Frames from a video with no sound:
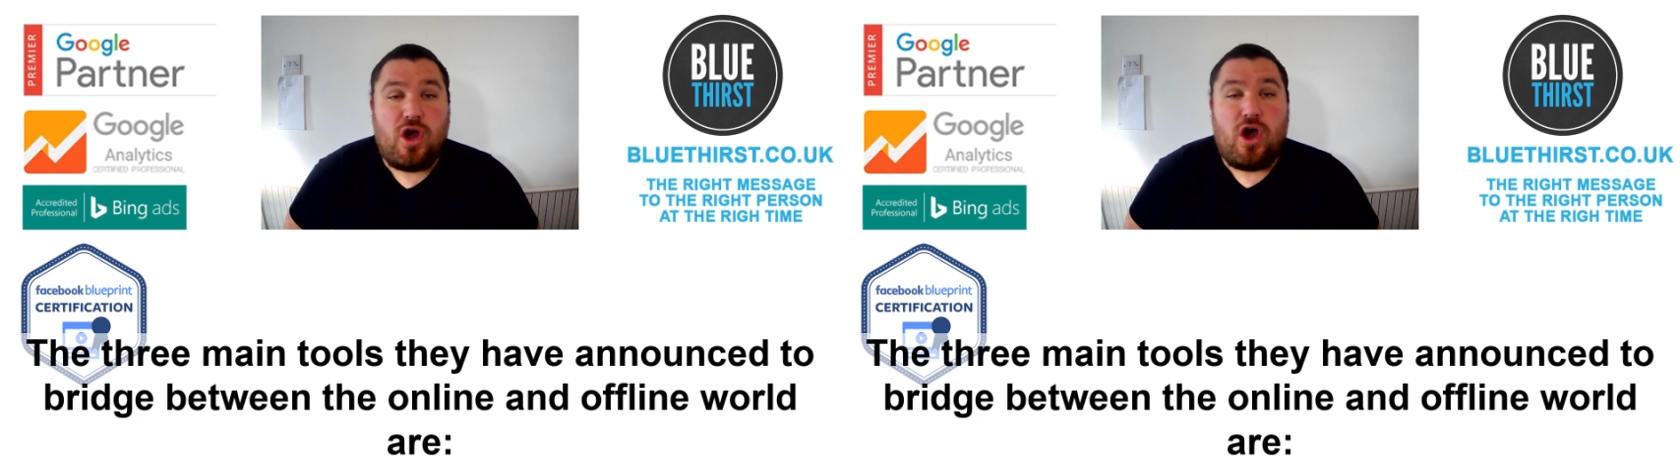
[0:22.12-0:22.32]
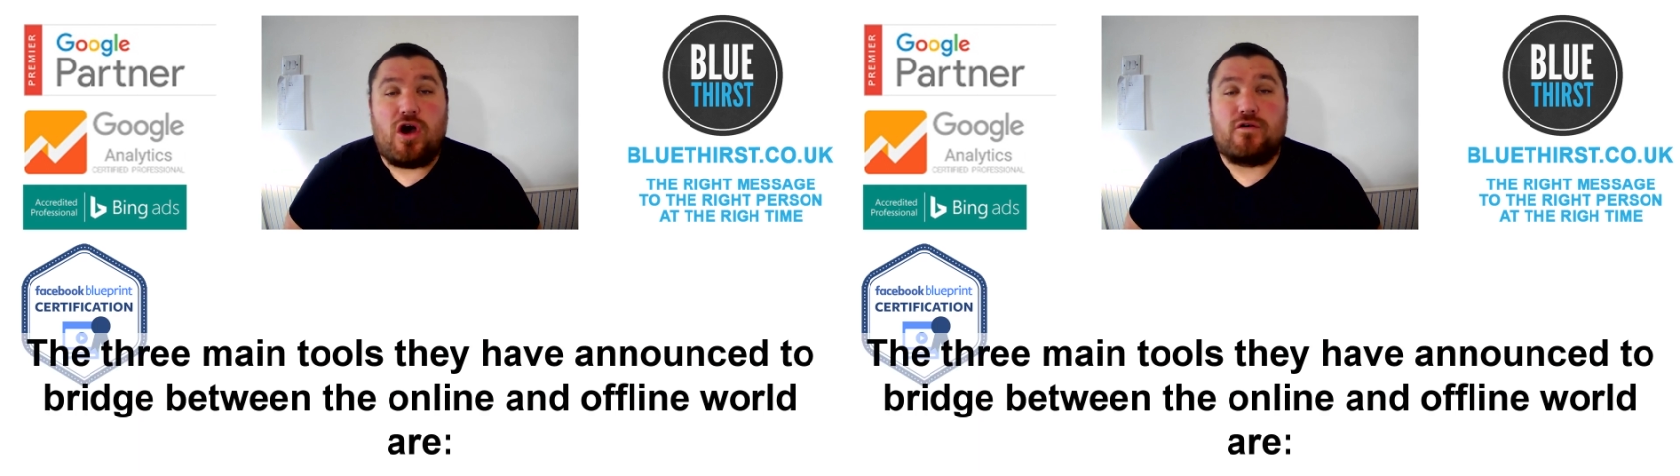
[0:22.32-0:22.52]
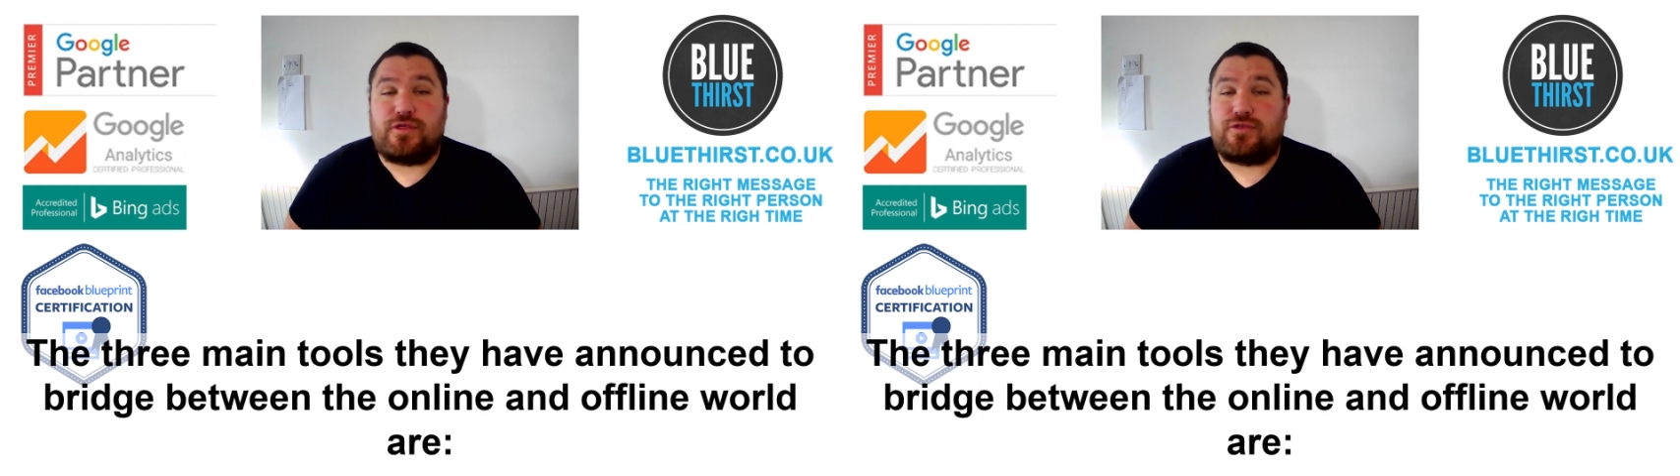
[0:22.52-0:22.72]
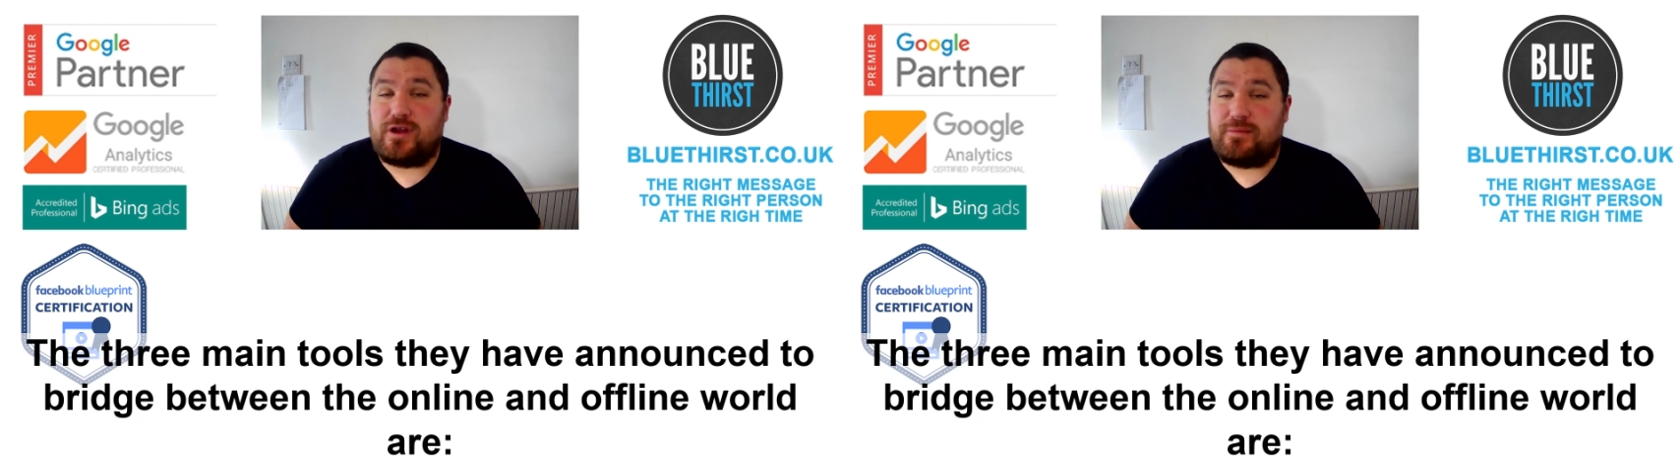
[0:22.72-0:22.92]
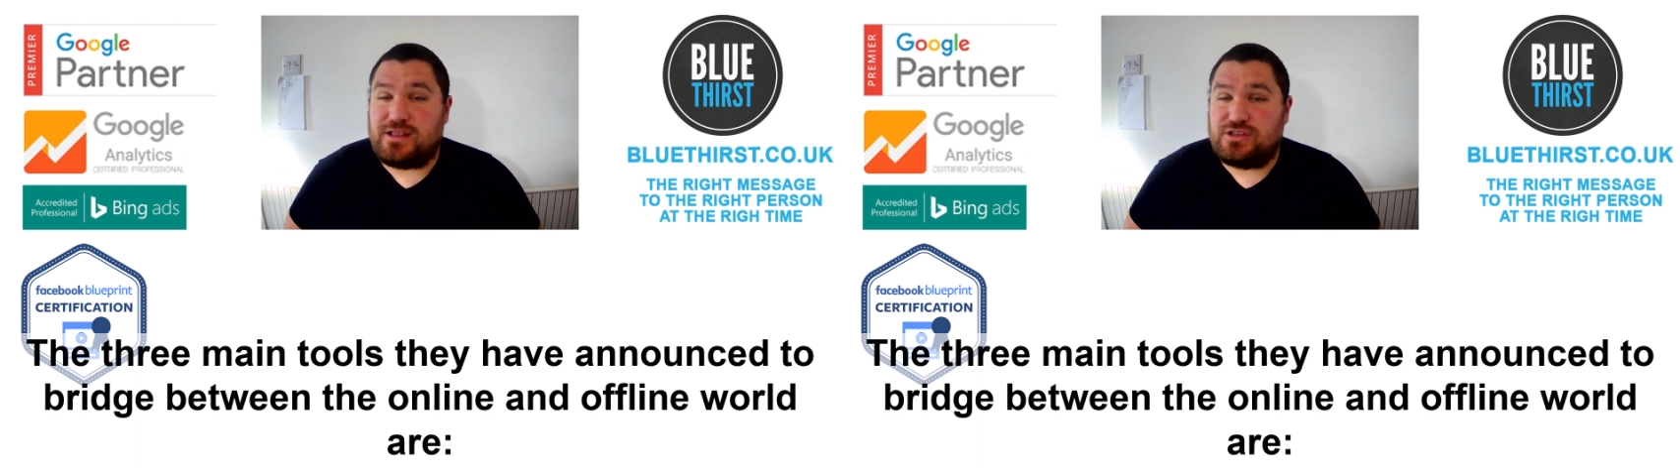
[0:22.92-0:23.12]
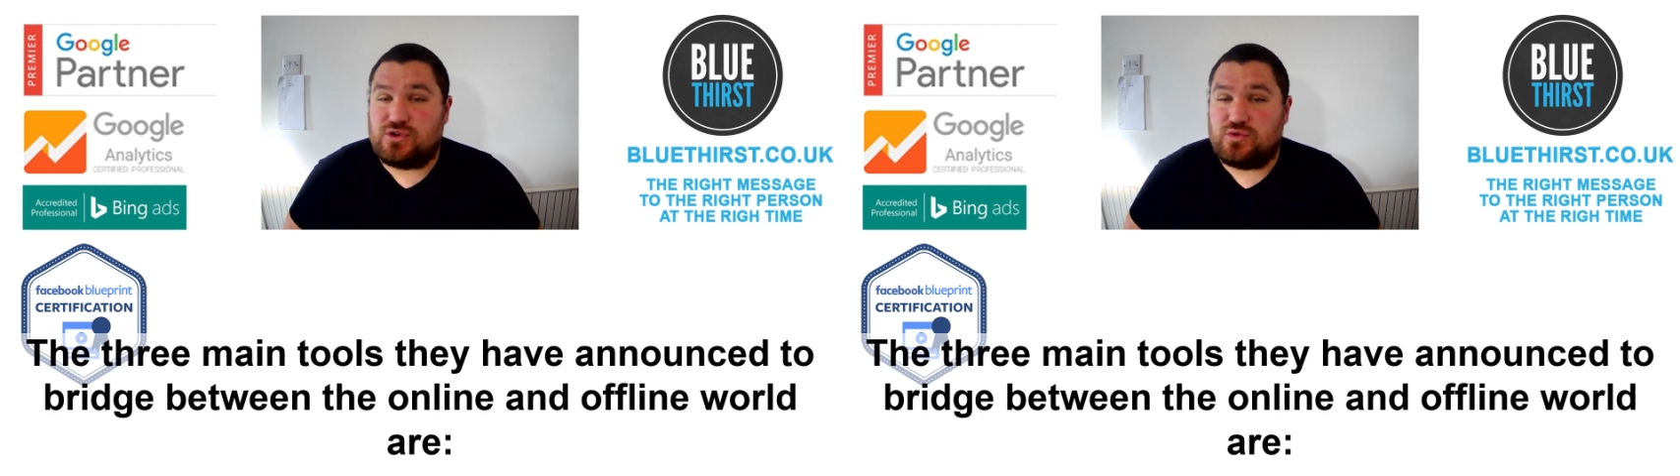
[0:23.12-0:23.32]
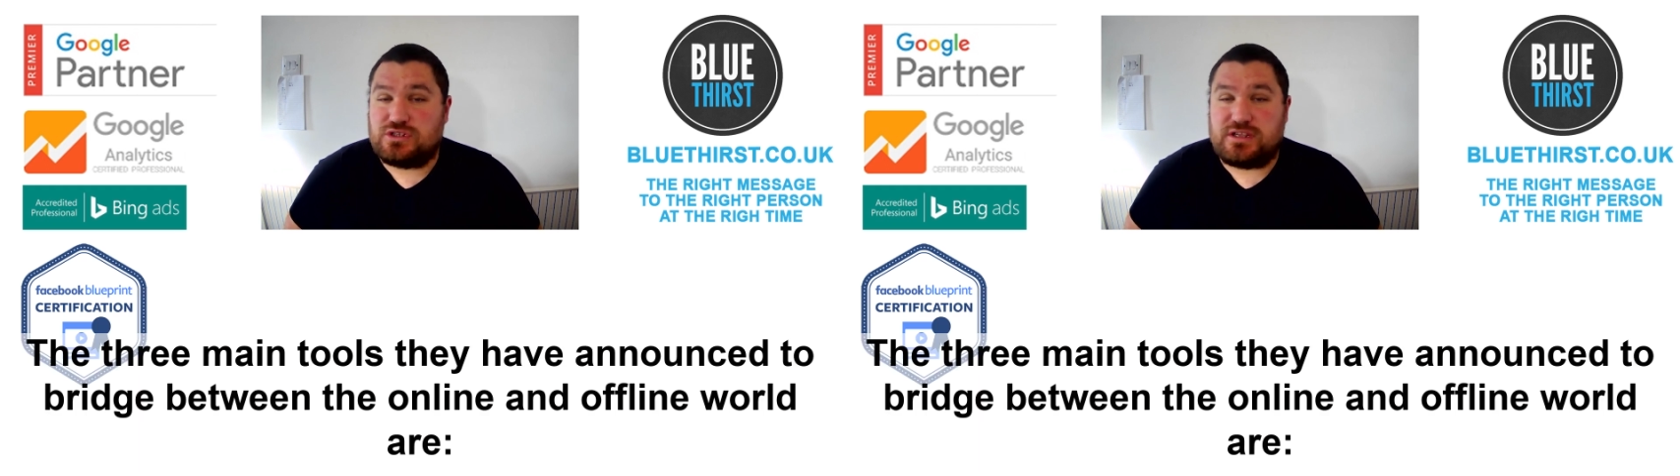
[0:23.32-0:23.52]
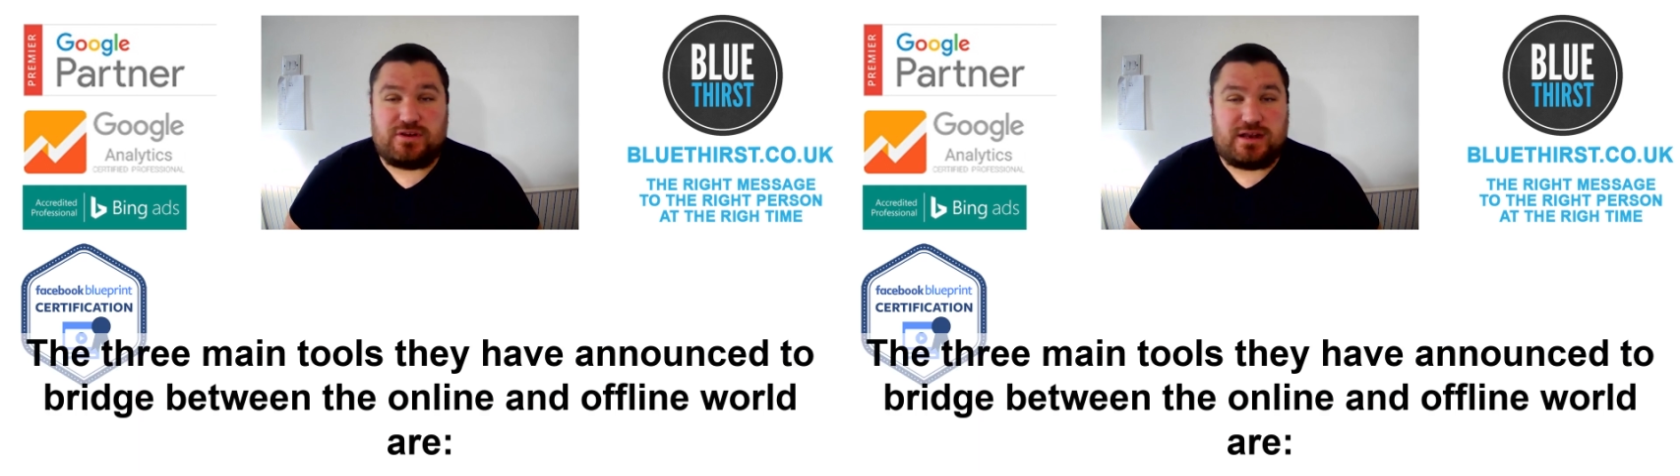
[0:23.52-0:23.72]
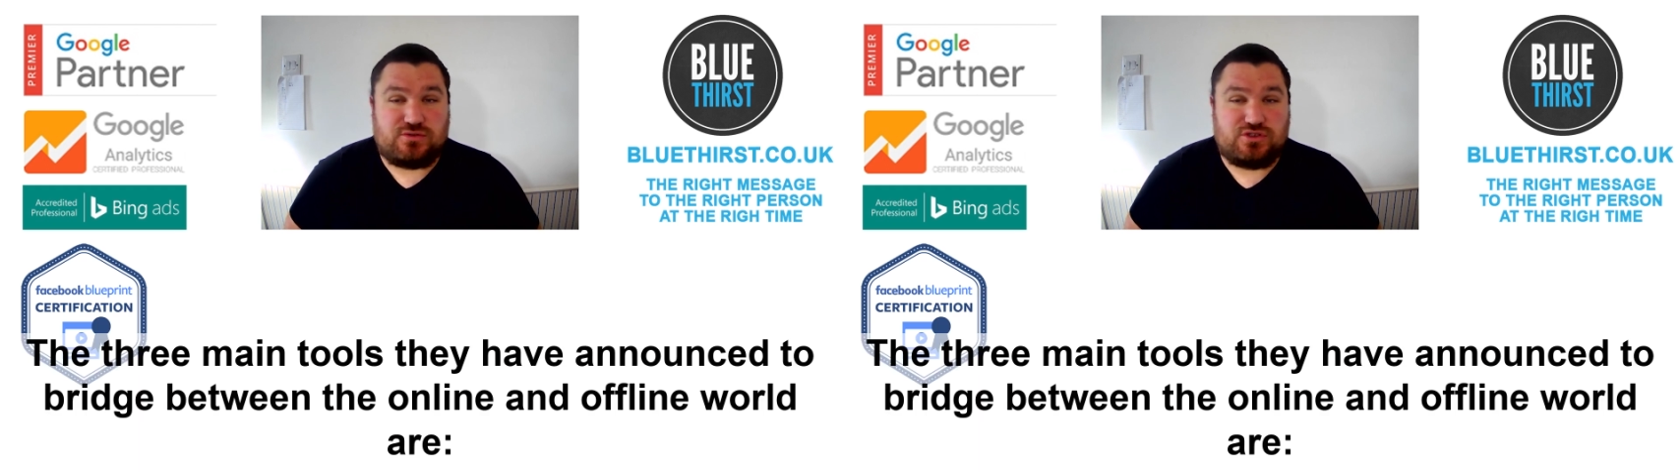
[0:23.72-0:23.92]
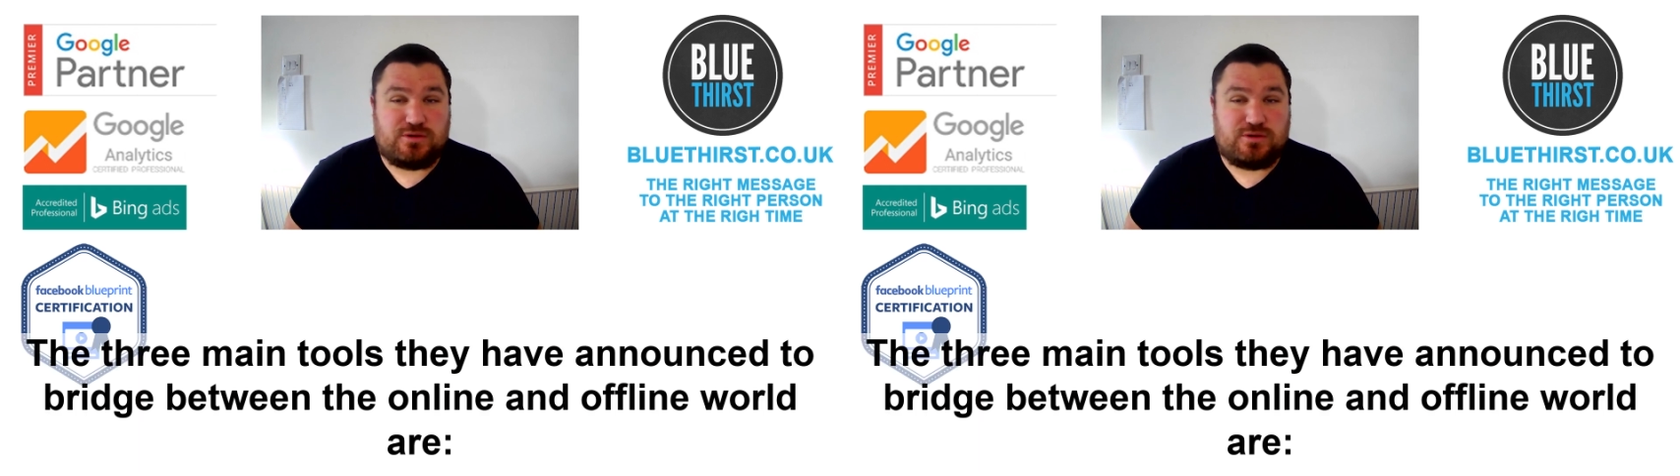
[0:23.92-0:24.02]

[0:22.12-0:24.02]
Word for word: Of the three main tools they've announced